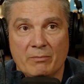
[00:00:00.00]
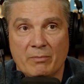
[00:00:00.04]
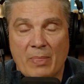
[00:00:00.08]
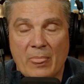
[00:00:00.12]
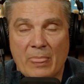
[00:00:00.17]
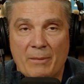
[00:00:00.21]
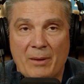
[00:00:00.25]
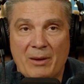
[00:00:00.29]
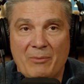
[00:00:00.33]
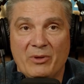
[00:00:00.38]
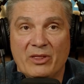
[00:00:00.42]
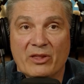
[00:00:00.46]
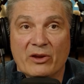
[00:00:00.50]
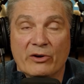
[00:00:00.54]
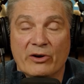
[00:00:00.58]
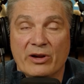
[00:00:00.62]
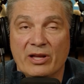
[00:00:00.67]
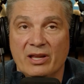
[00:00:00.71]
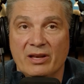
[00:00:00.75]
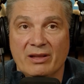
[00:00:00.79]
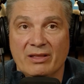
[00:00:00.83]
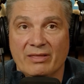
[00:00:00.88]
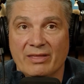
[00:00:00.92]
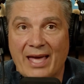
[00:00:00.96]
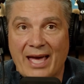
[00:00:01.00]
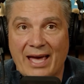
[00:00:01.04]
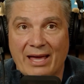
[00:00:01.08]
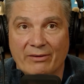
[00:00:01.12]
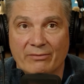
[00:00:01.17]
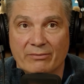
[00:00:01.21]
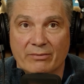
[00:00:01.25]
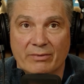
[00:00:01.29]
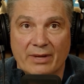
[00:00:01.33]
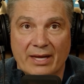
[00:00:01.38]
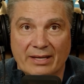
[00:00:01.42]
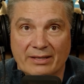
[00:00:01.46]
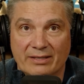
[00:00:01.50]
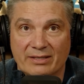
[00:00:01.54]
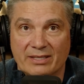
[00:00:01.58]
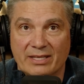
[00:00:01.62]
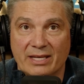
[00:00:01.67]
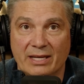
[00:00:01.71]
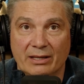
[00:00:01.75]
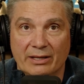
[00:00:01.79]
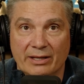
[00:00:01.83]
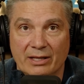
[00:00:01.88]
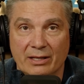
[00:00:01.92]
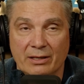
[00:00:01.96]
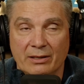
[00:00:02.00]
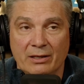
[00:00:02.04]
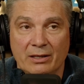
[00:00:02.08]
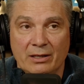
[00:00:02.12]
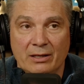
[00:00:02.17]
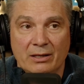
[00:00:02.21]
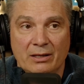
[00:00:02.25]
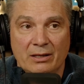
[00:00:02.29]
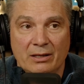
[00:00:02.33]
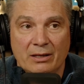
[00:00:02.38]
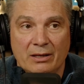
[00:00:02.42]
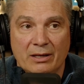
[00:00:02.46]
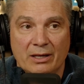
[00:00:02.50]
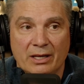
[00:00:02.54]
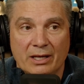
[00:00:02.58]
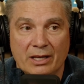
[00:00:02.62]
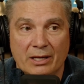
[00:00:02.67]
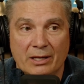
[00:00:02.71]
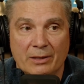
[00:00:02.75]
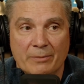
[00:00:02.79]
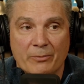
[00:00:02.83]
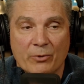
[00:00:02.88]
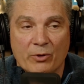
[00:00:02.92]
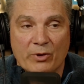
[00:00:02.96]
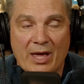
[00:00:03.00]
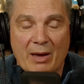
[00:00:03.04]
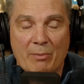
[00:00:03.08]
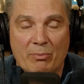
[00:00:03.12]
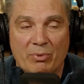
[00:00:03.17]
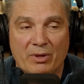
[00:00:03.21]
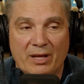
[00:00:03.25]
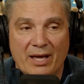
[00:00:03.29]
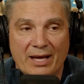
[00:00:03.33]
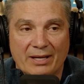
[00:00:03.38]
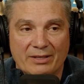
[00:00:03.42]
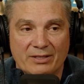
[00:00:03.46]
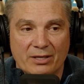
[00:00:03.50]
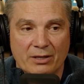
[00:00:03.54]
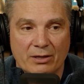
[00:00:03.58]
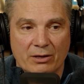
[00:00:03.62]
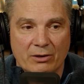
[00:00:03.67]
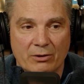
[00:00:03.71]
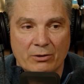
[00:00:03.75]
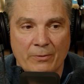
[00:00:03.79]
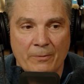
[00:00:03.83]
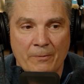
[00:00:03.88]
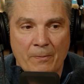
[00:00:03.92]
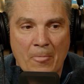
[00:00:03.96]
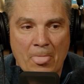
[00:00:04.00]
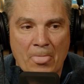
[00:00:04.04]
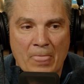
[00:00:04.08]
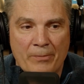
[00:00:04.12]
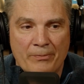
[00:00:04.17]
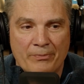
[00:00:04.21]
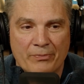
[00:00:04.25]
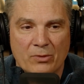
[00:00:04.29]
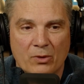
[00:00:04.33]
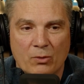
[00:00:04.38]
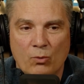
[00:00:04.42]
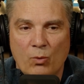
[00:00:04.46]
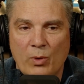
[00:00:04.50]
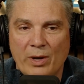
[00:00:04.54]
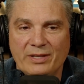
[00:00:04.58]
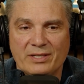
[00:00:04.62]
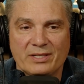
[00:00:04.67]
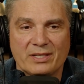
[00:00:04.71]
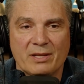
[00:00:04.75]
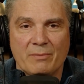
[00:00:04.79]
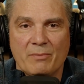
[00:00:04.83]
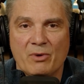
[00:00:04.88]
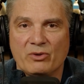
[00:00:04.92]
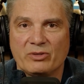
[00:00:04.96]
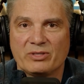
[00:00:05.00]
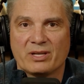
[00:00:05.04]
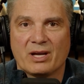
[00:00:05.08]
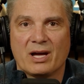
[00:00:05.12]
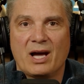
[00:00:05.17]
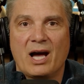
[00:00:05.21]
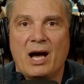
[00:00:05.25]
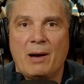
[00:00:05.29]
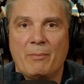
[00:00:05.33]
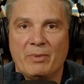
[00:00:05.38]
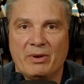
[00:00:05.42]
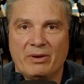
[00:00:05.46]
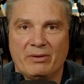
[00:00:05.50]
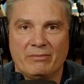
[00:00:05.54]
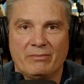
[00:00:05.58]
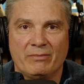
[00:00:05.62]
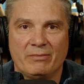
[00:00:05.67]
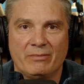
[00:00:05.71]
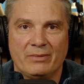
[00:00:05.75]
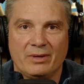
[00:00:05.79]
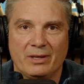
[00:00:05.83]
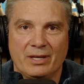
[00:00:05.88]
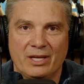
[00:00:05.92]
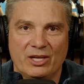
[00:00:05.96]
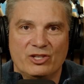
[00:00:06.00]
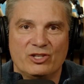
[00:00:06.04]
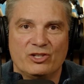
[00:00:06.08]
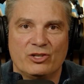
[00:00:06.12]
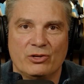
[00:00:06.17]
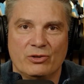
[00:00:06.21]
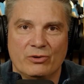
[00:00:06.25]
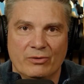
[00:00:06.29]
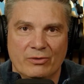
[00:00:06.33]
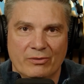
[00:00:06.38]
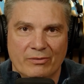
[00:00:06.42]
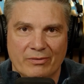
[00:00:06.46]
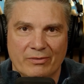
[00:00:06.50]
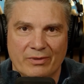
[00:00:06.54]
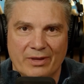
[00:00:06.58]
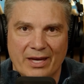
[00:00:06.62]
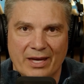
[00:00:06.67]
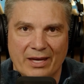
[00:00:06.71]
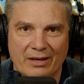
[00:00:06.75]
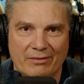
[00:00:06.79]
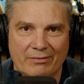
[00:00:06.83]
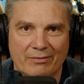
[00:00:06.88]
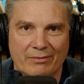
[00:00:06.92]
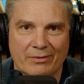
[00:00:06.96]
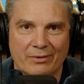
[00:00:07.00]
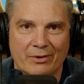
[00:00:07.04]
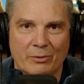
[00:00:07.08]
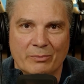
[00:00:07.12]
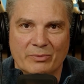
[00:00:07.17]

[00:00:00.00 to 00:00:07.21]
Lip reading: maybe that are hitting that ceiling or that plateau, what's the most common issue that home